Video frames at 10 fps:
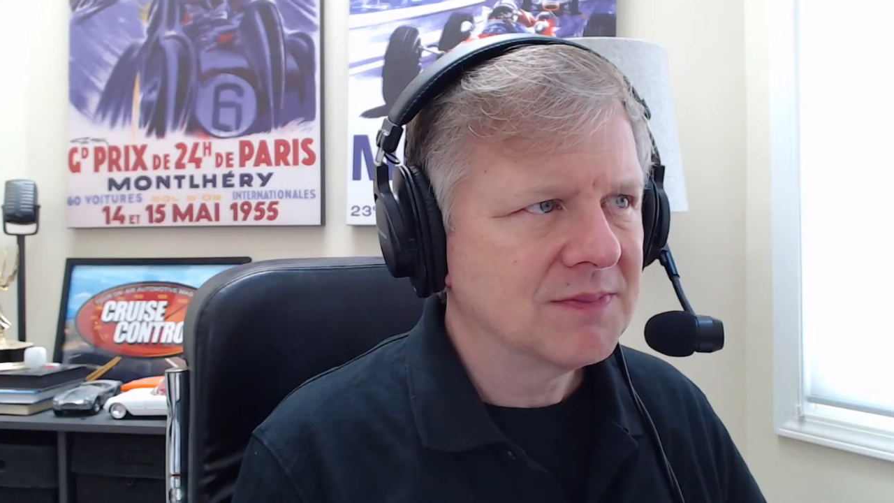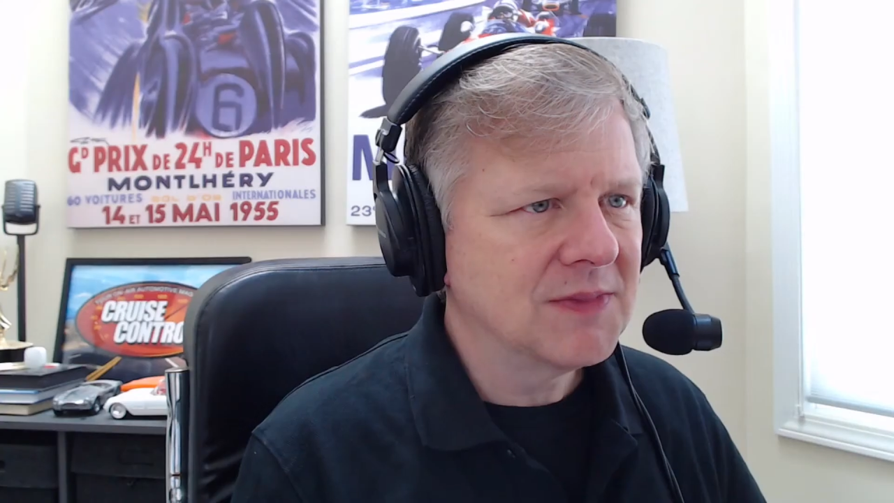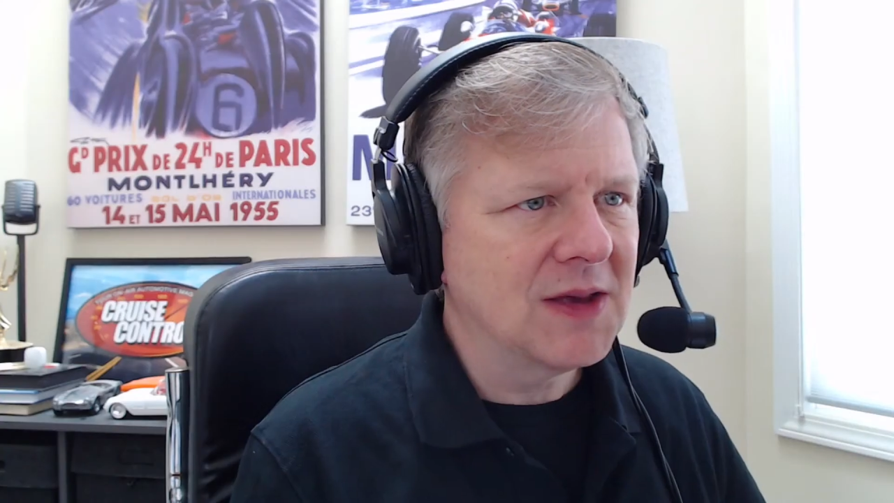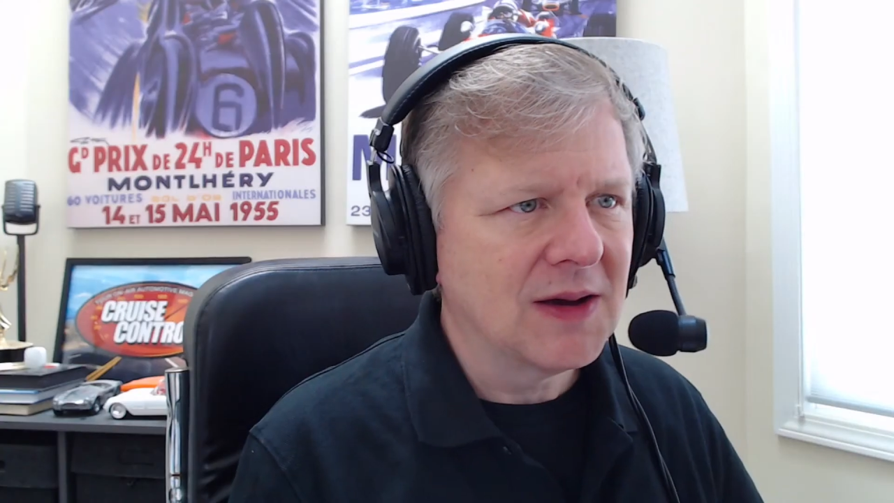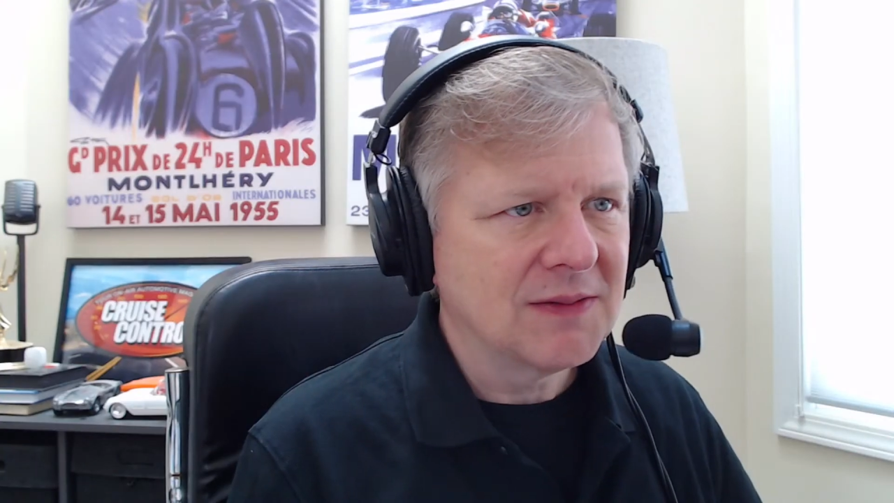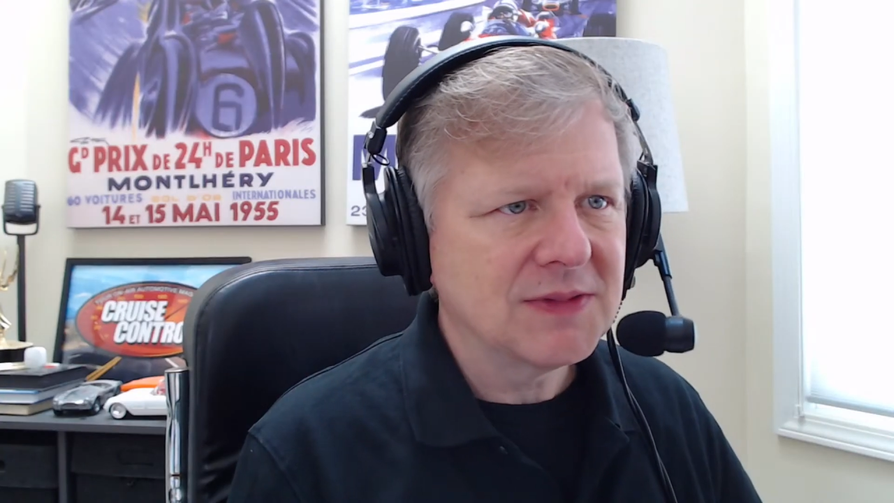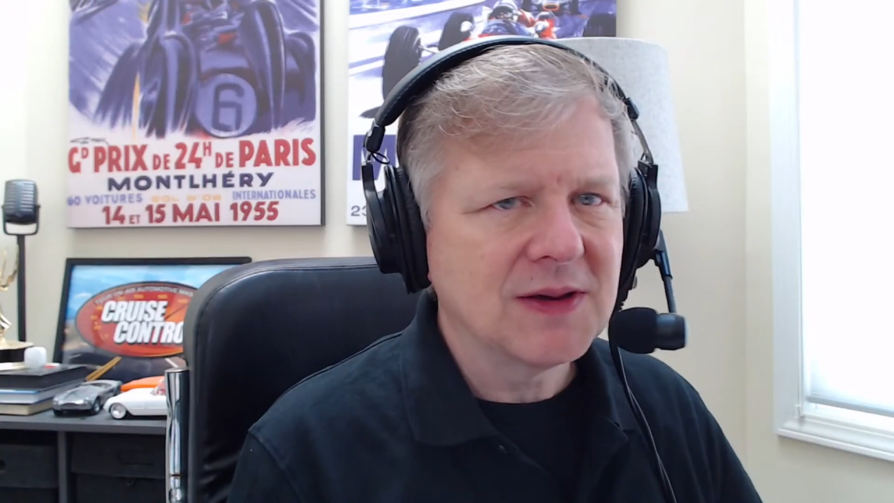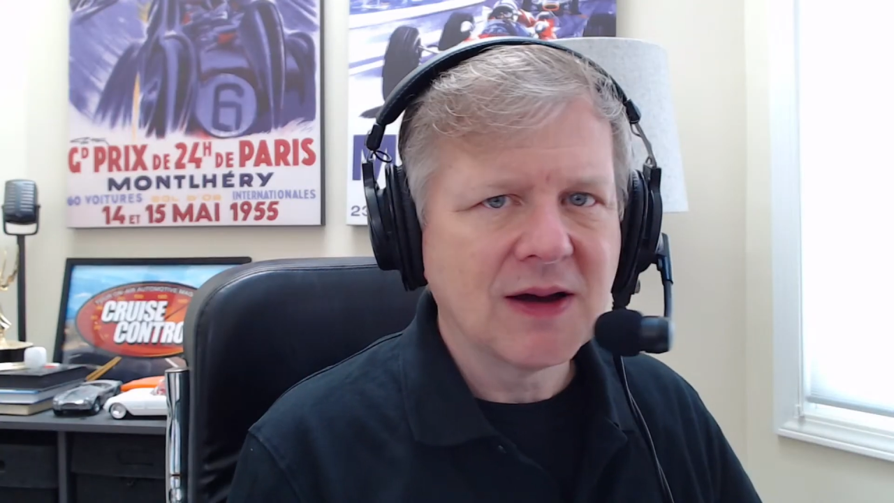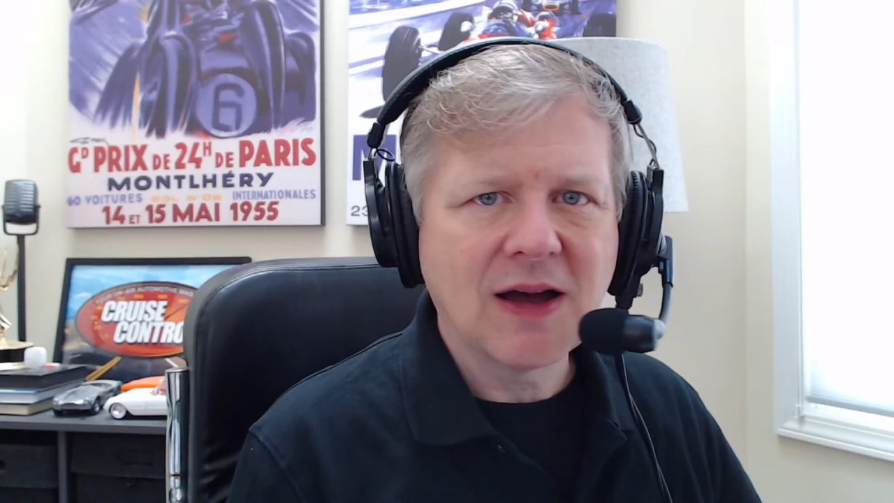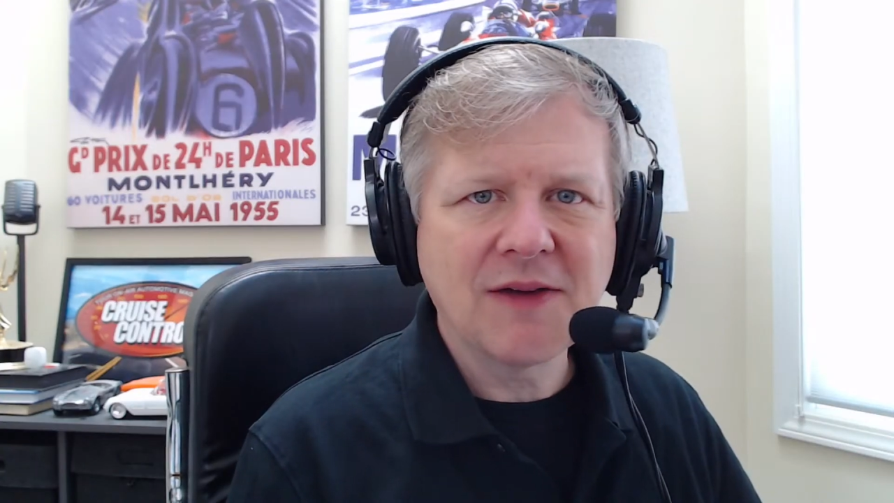Yeah.
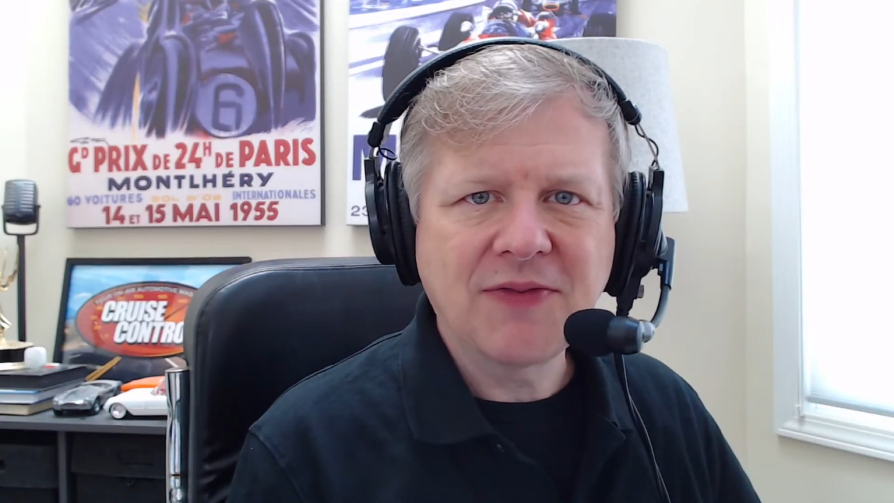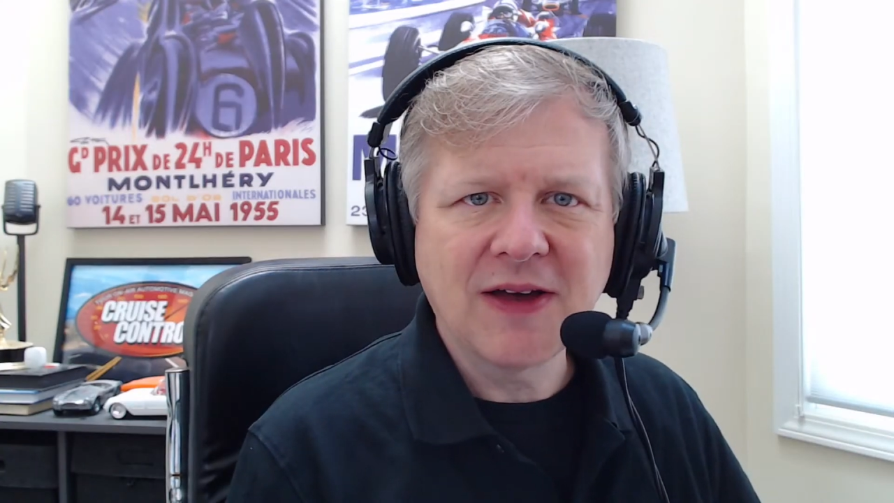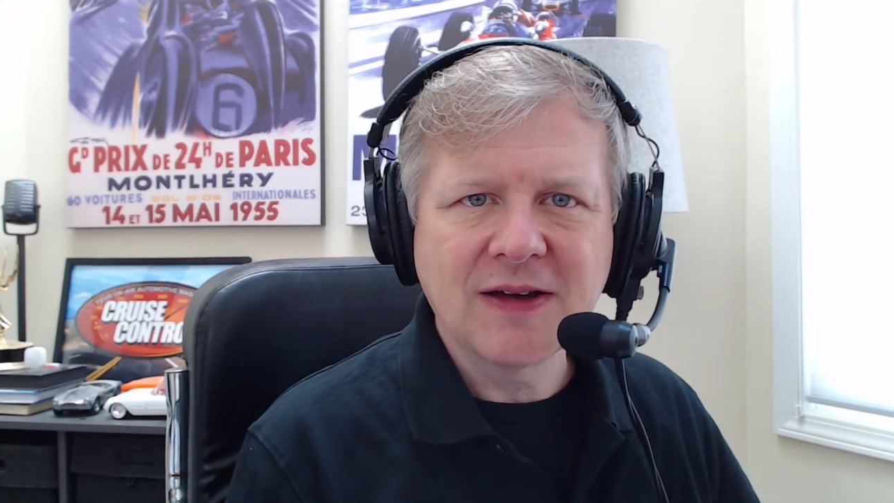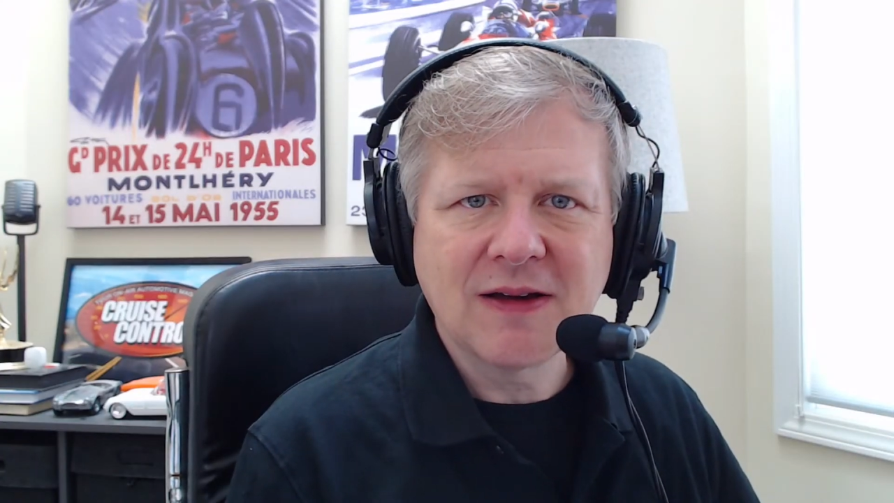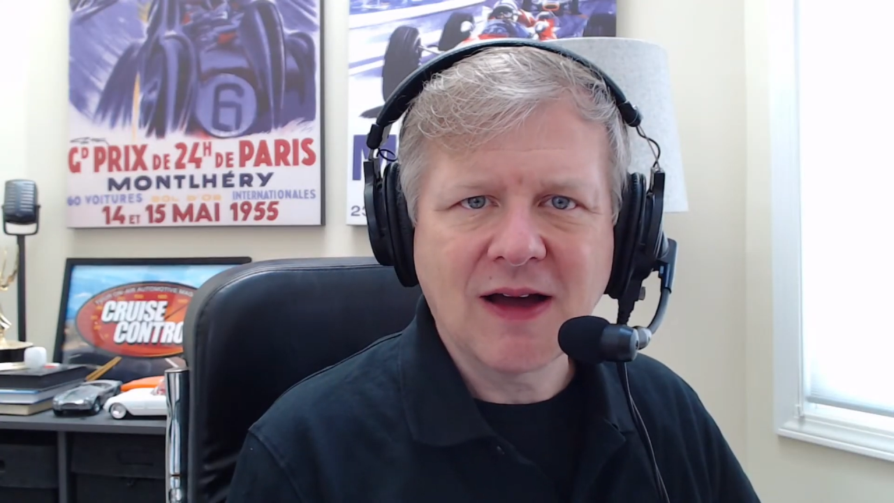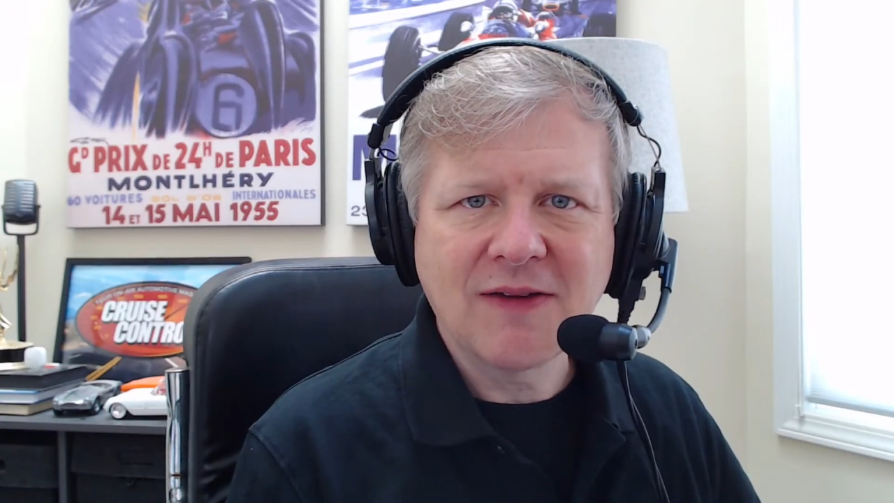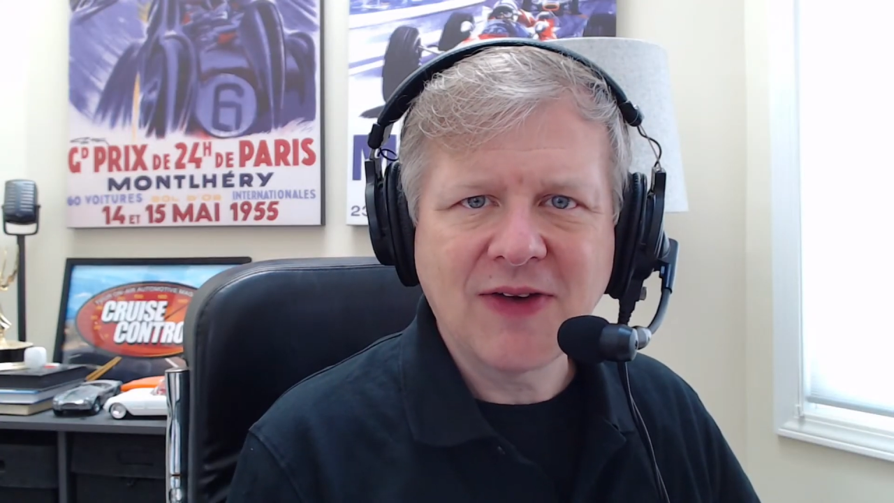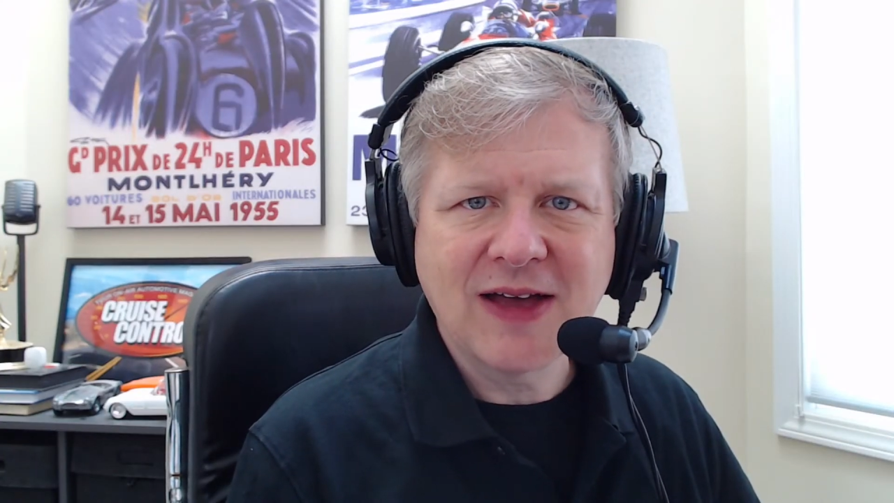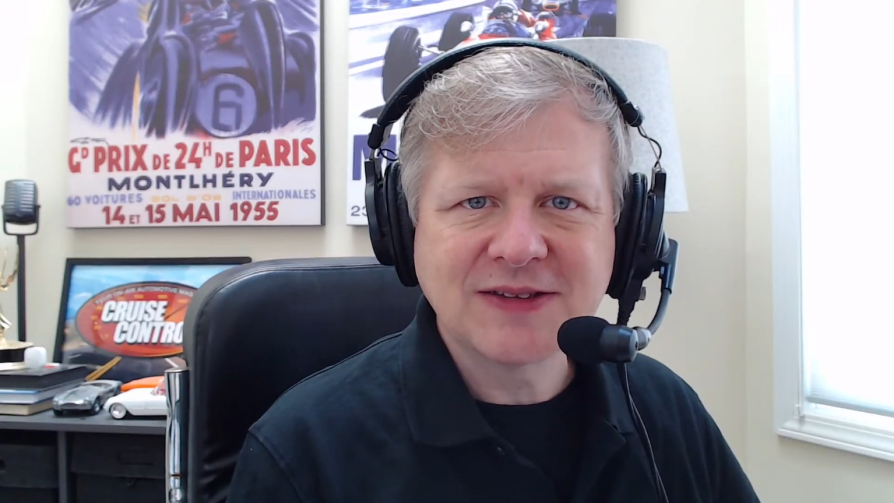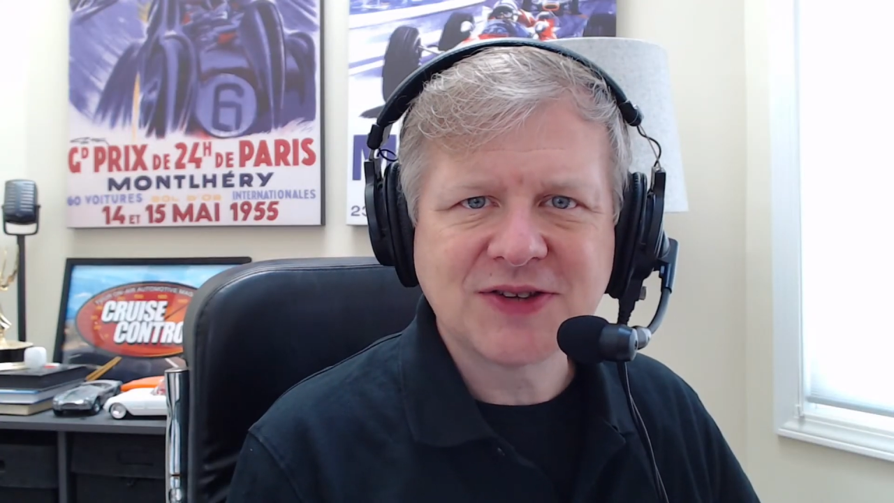I've had